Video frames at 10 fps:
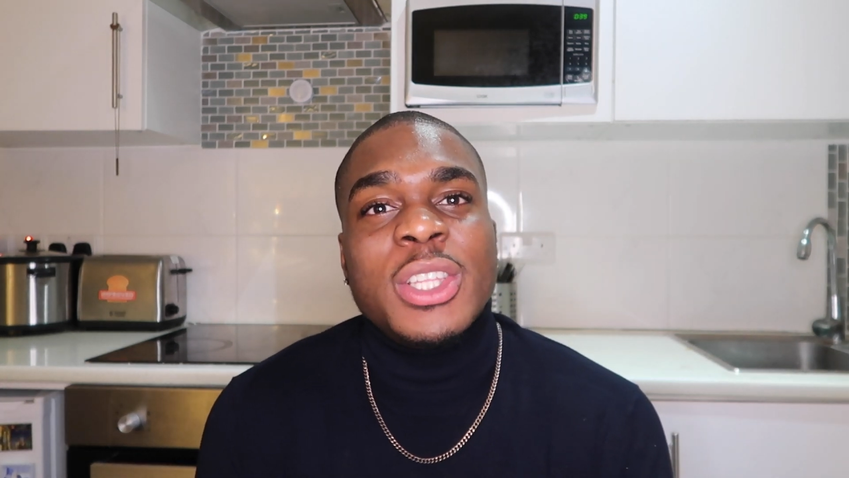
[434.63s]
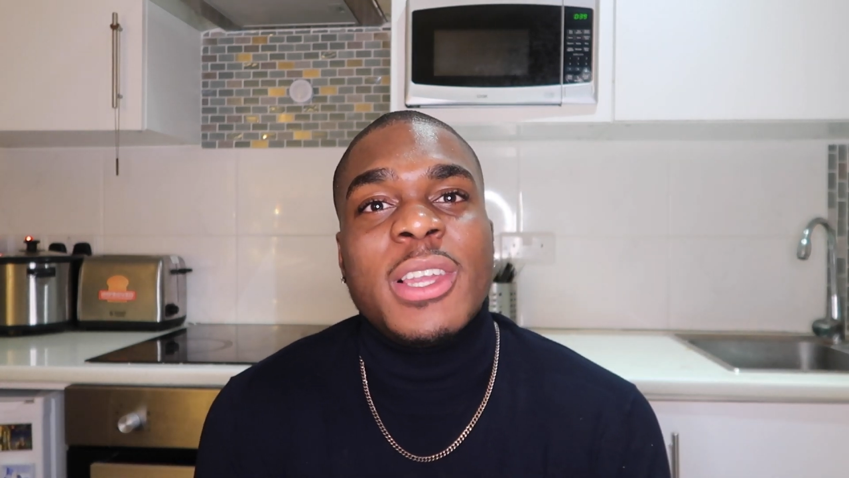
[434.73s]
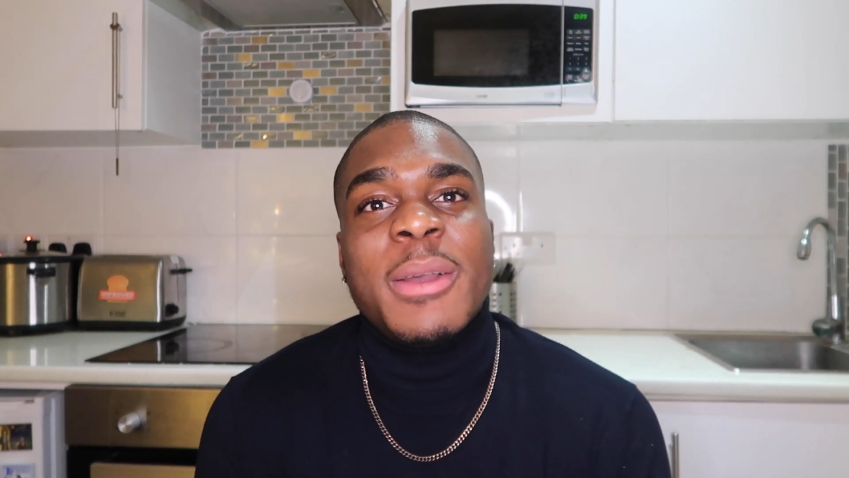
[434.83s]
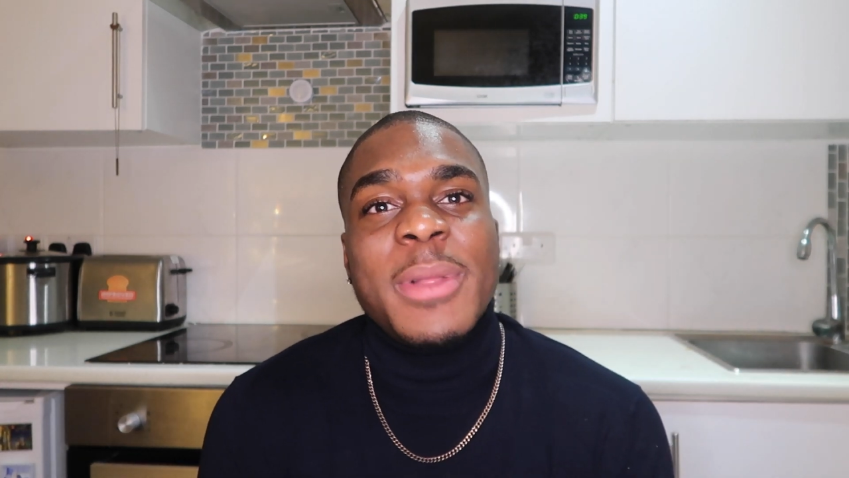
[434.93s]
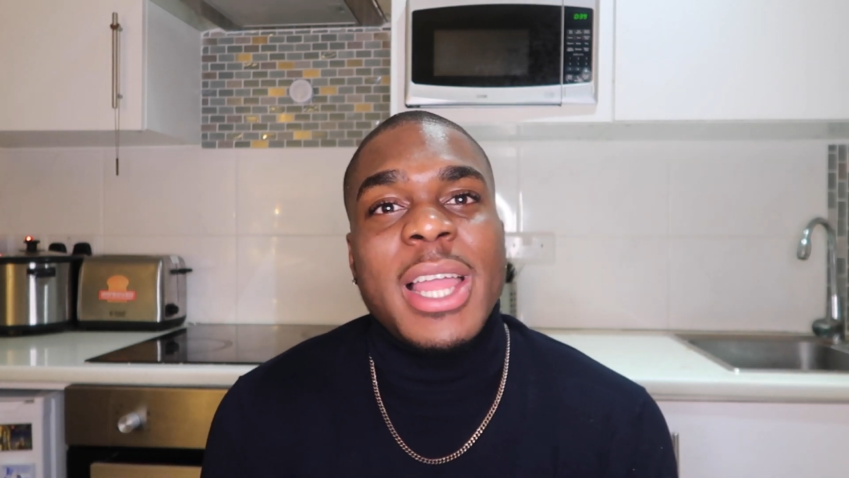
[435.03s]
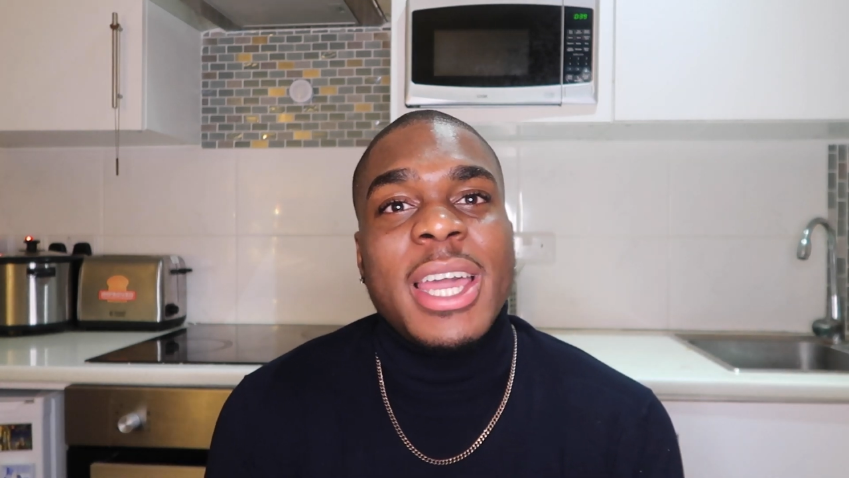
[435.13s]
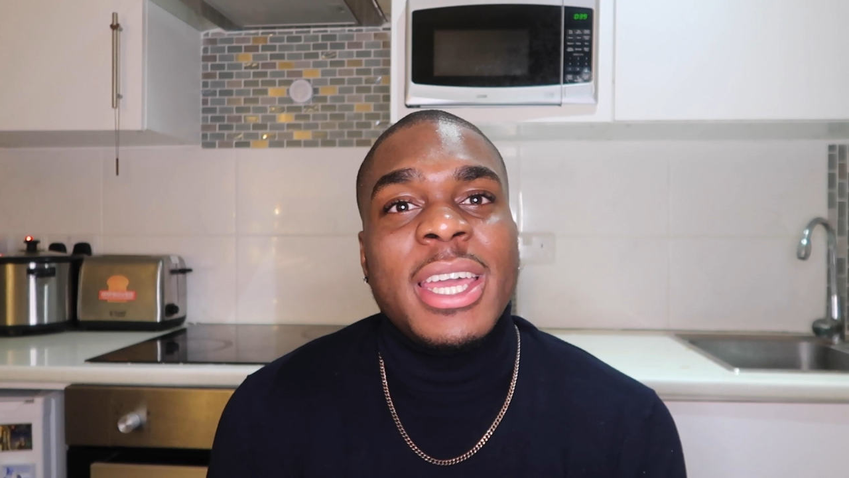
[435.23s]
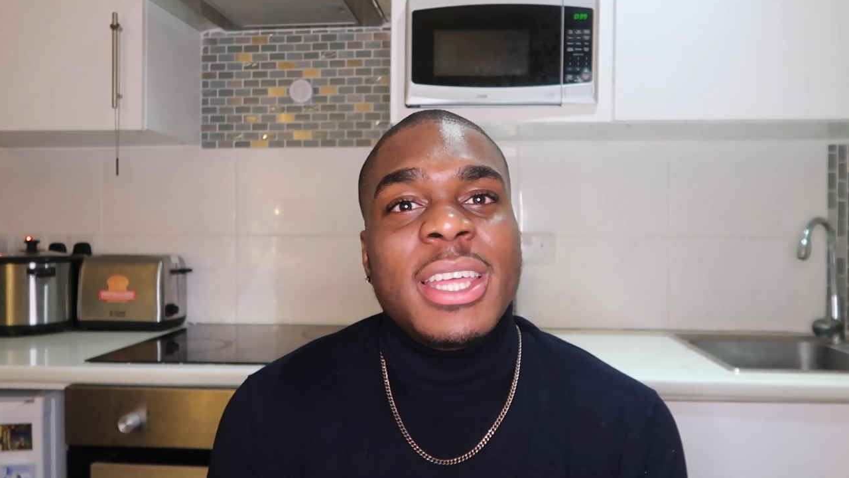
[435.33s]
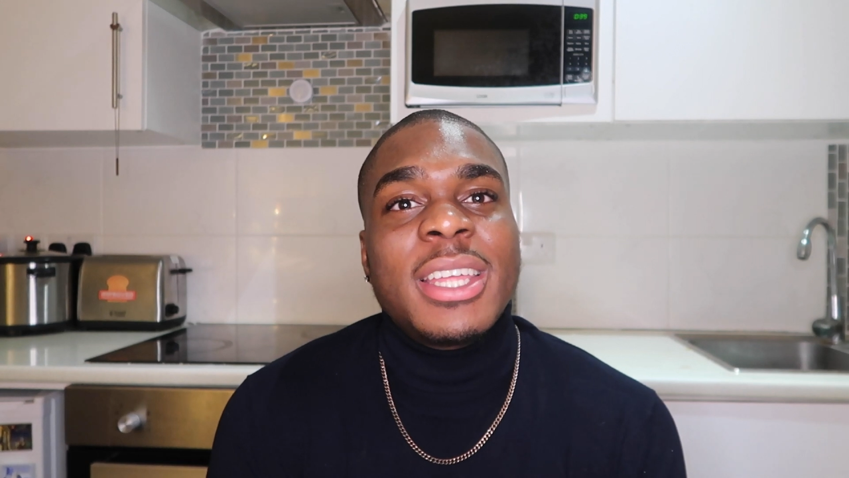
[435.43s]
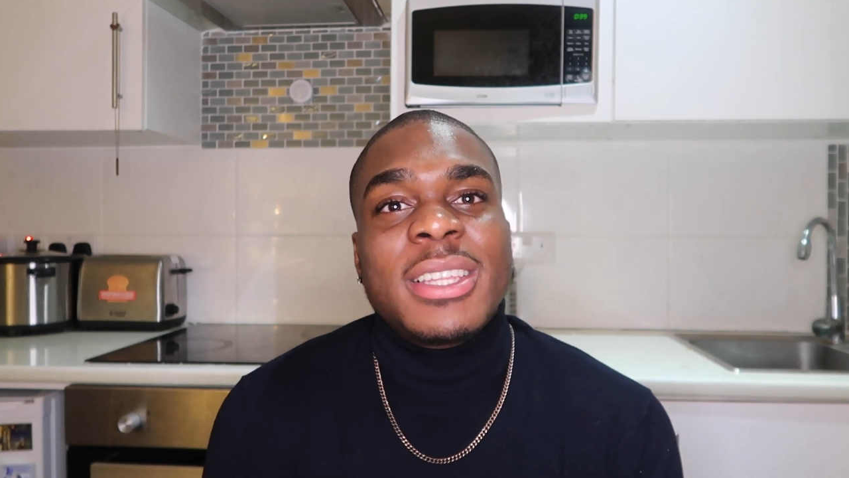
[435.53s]
to
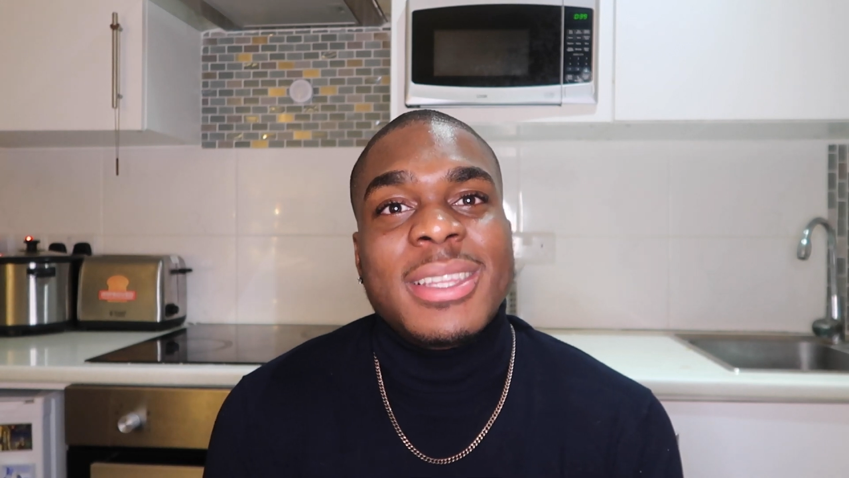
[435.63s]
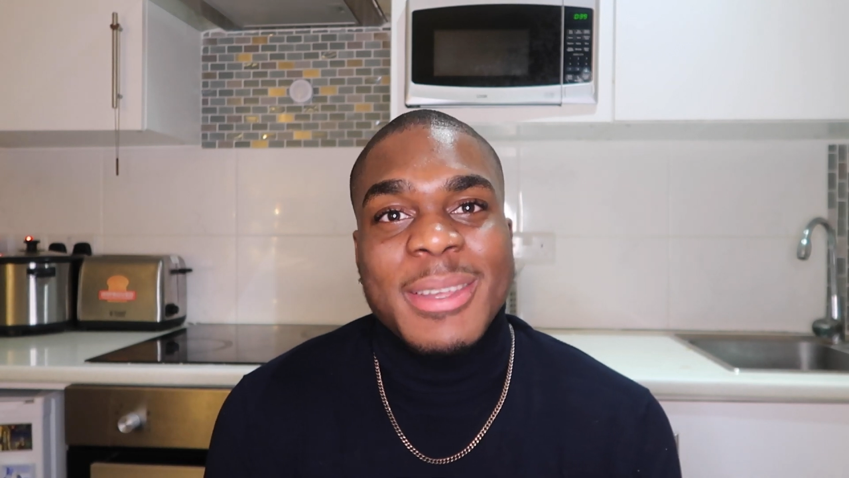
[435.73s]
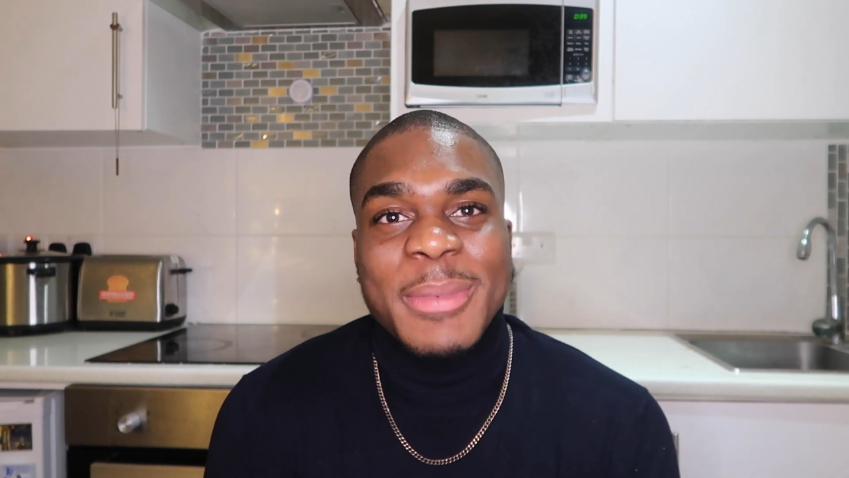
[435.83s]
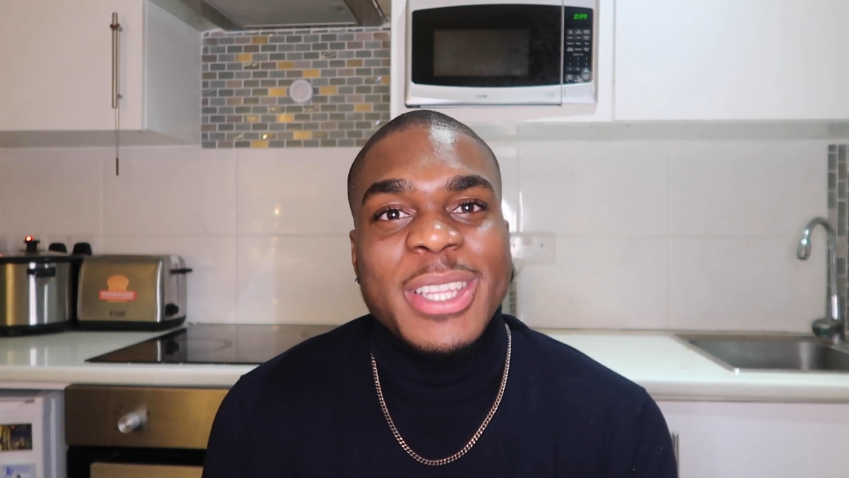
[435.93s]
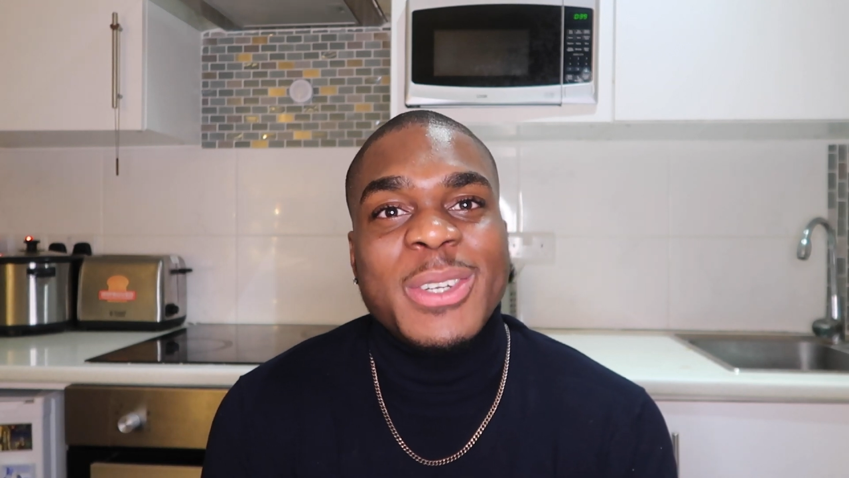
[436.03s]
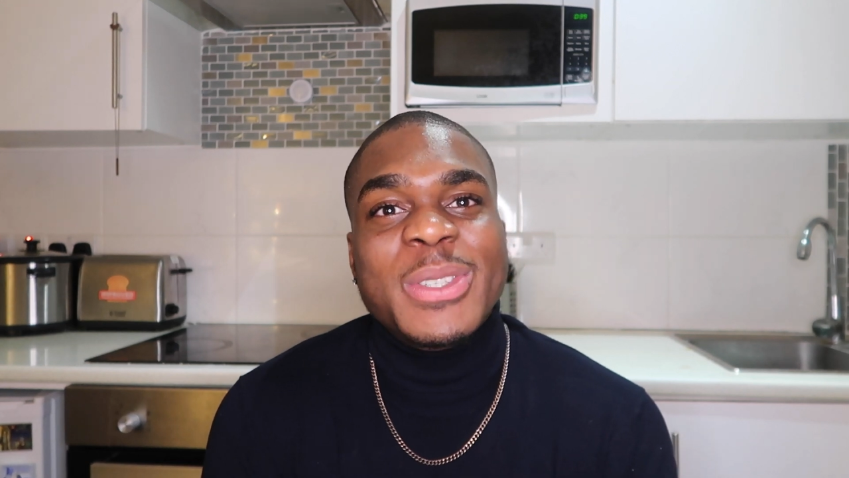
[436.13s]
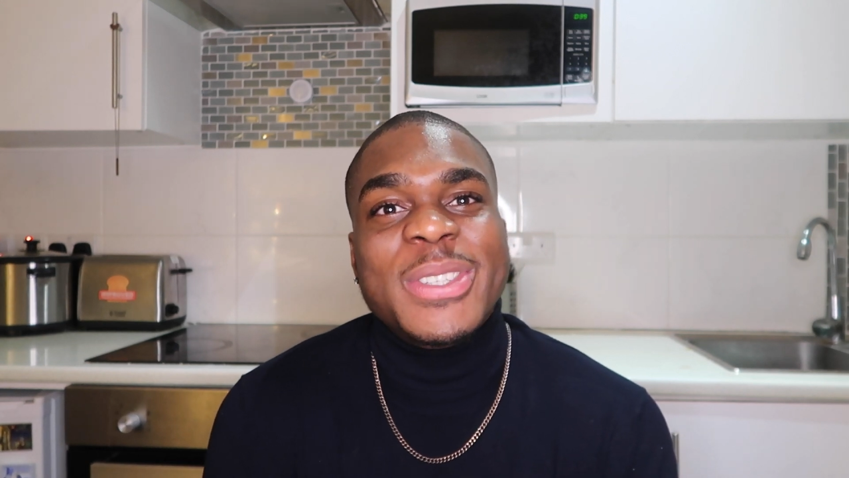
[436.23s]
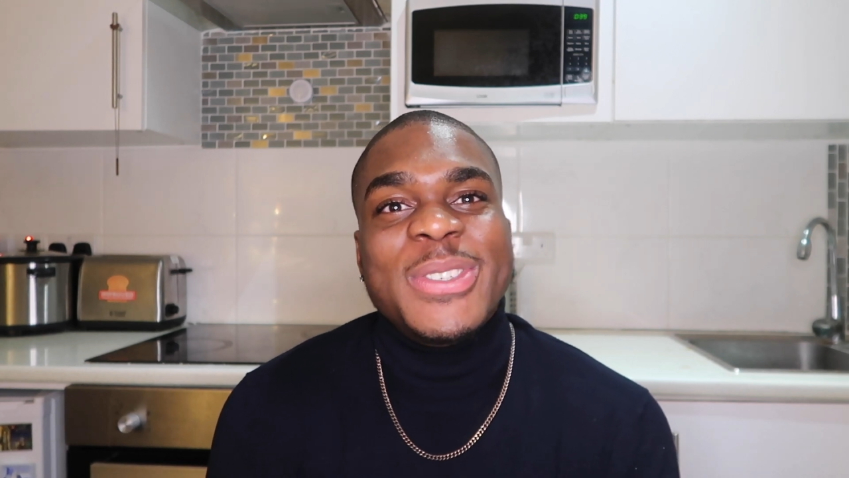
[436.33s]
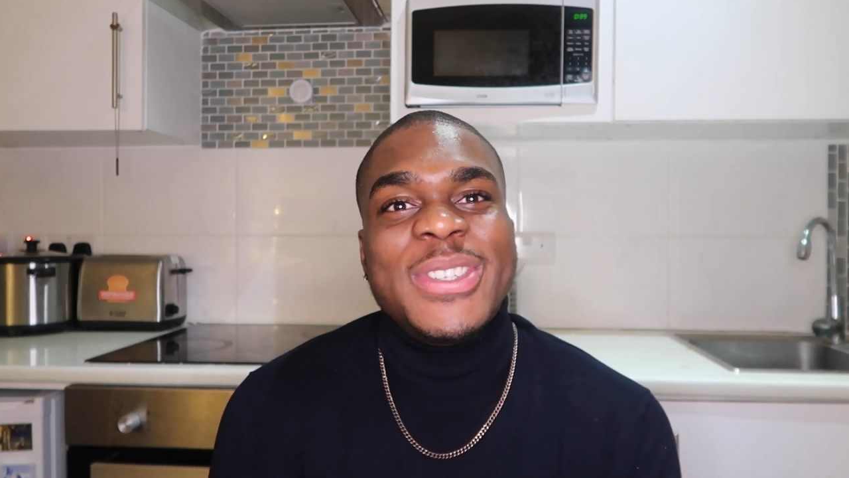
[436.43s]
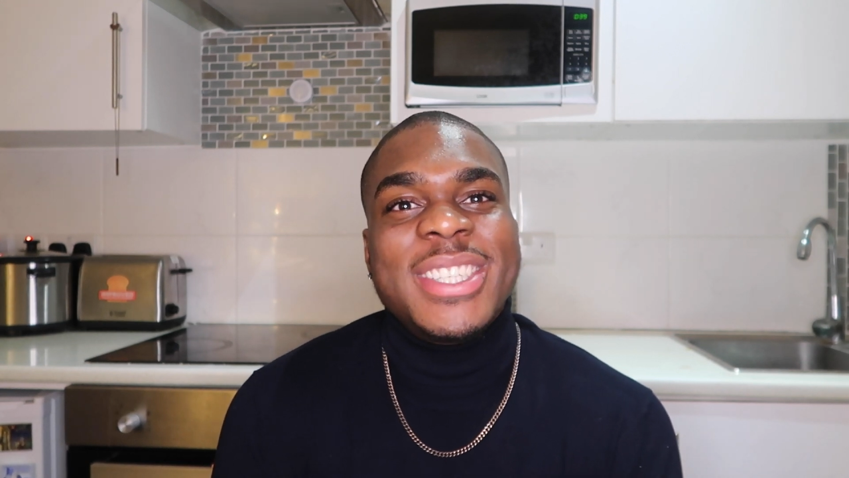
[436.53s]
apply to medical
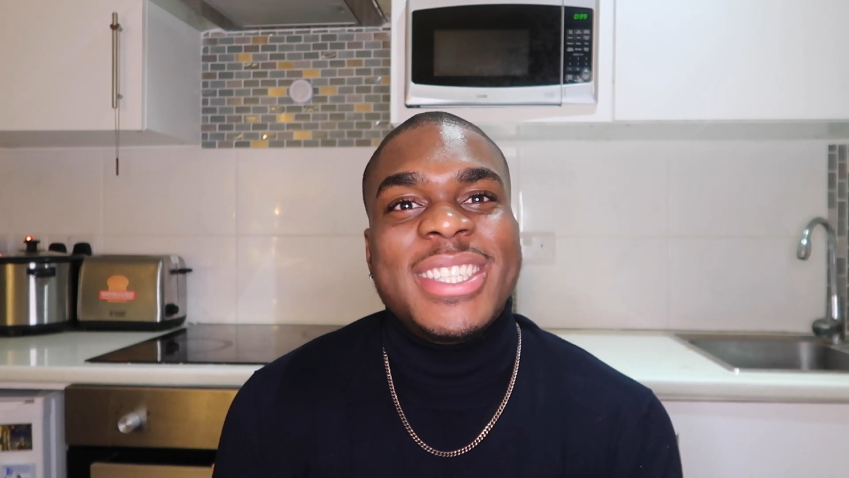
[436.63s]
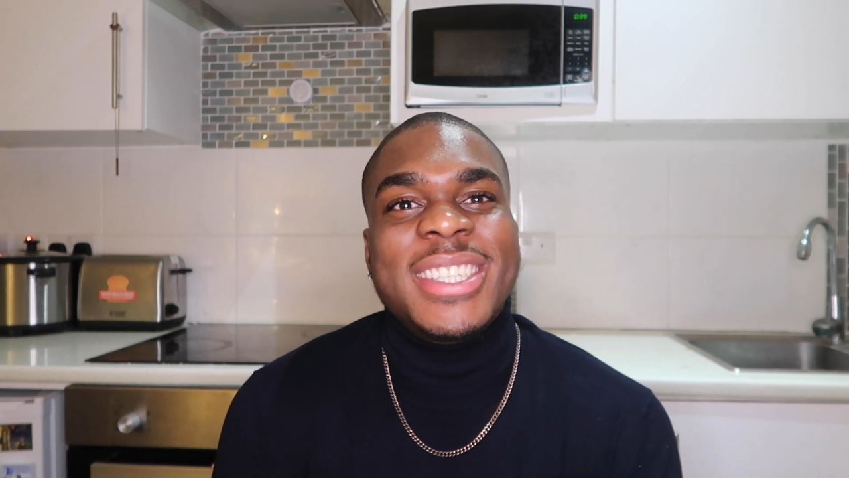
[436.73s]
school.